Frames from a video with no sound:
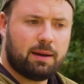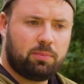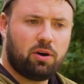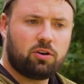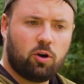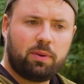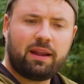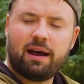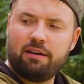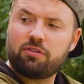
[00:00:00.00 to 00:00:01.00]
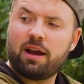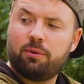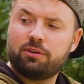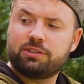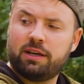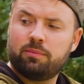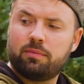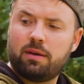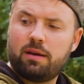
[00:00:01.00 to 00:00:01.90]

I'd put a couple out every hour or so.